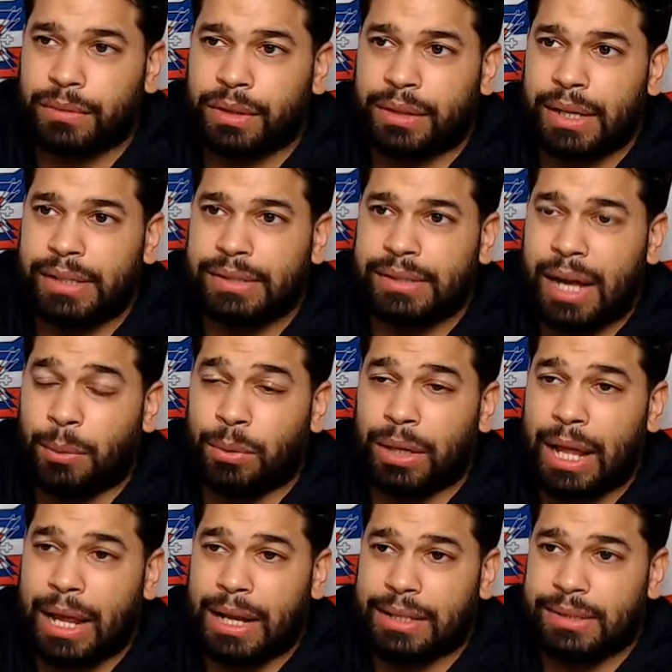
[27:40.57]
things I would
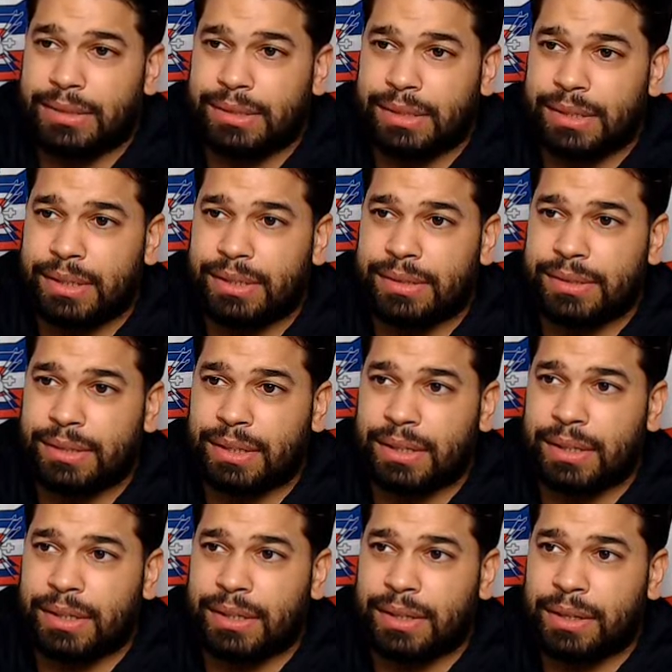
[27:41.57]
like to see is
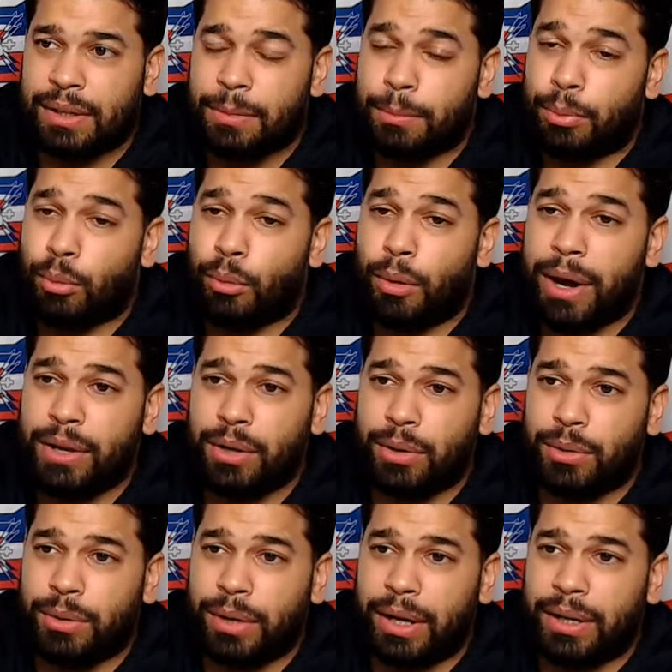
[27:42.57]

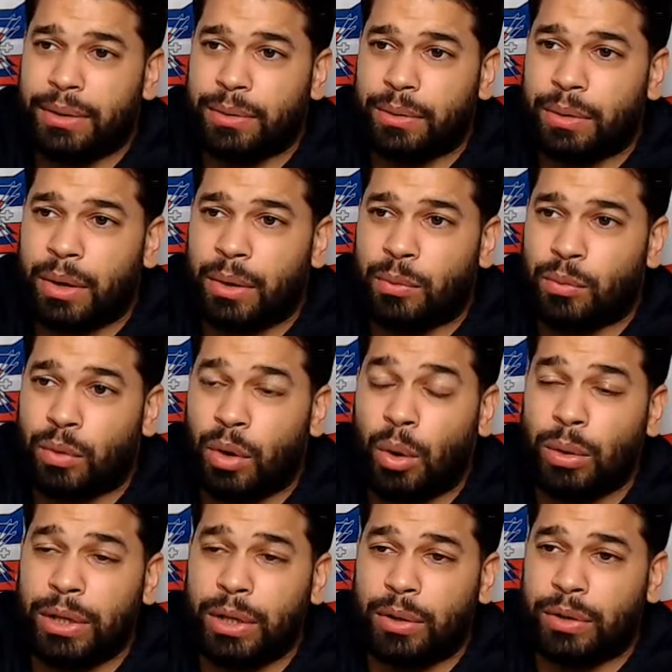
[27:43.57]
Puello and
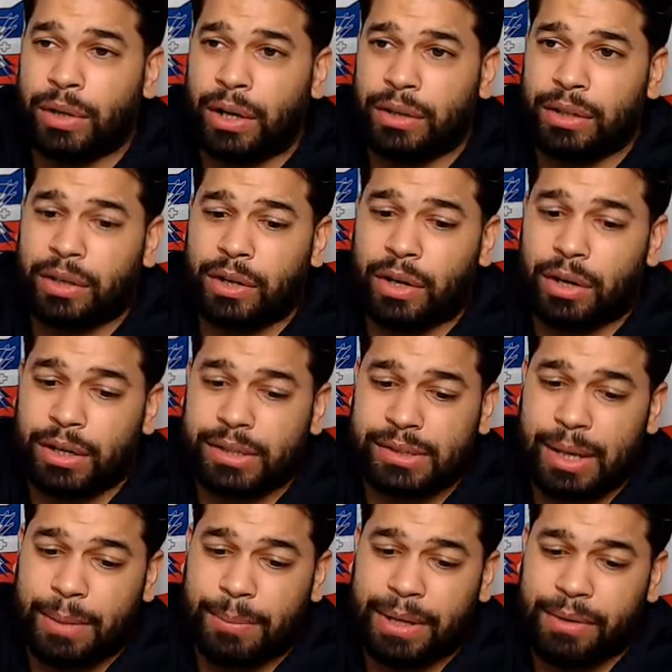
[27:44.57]
Rolly on the undercard, because
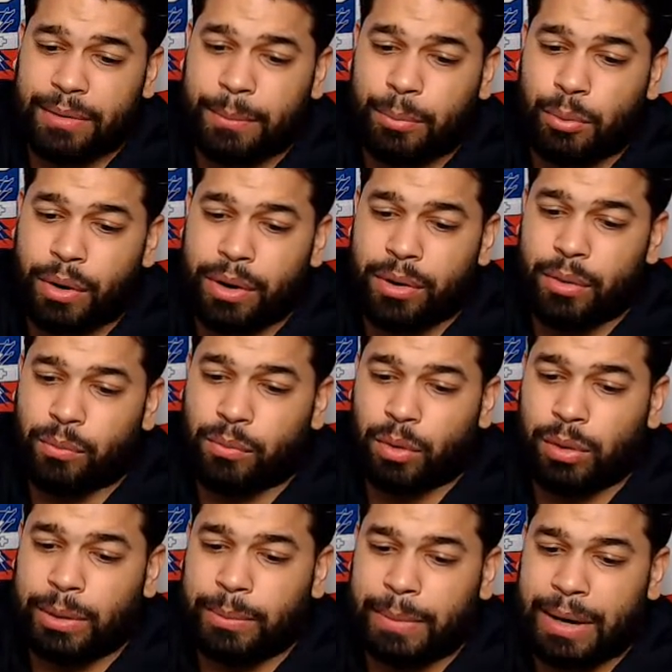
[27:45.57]
I'm hearing Puello and
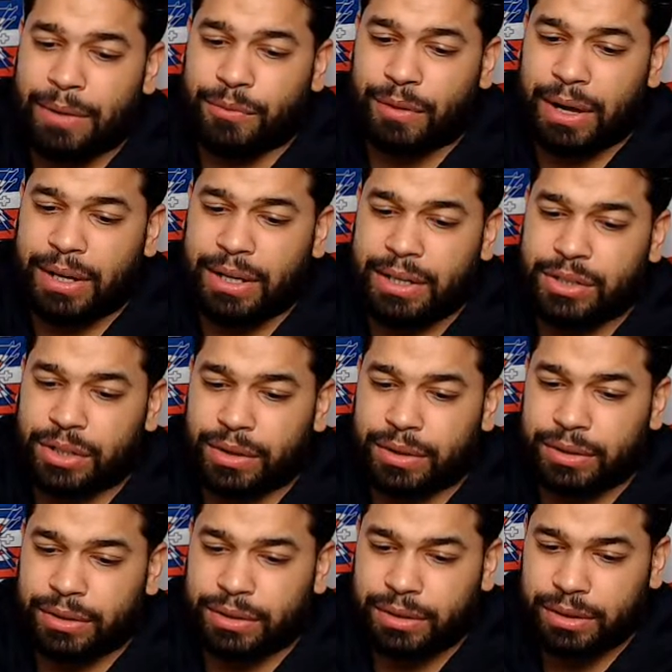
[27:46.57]
Rolly might fight each
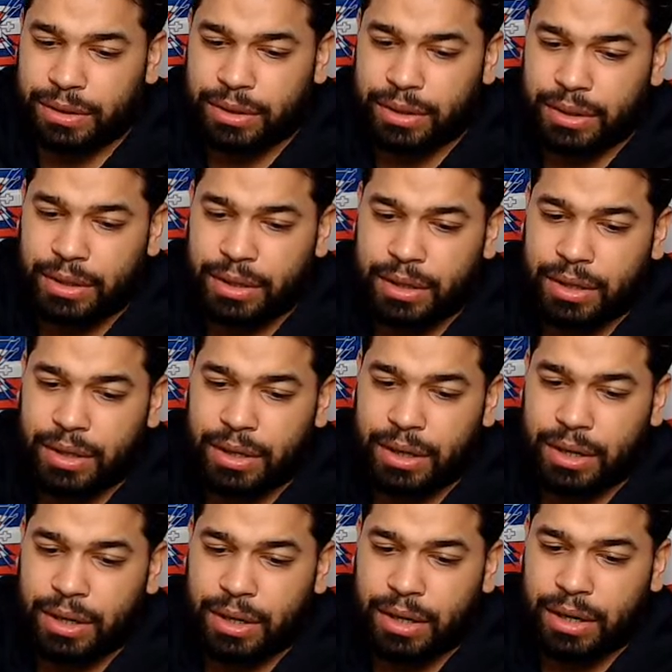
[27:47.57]
other.
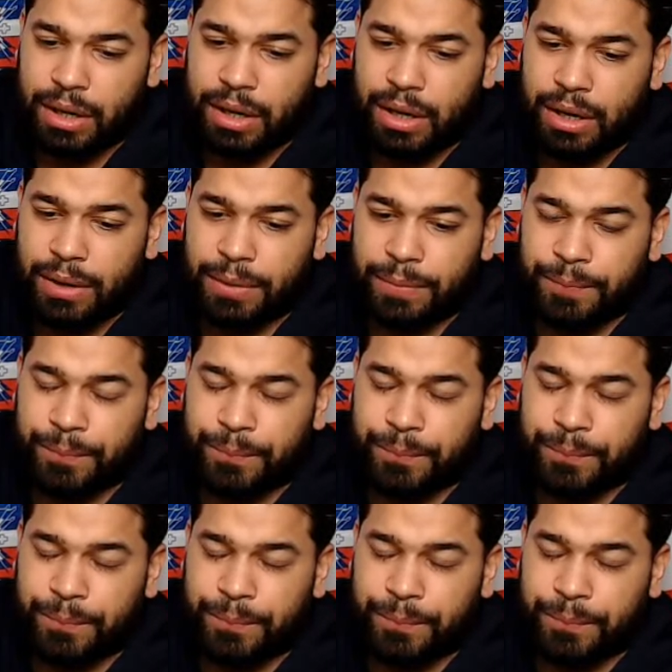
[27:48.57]
Uh, uh,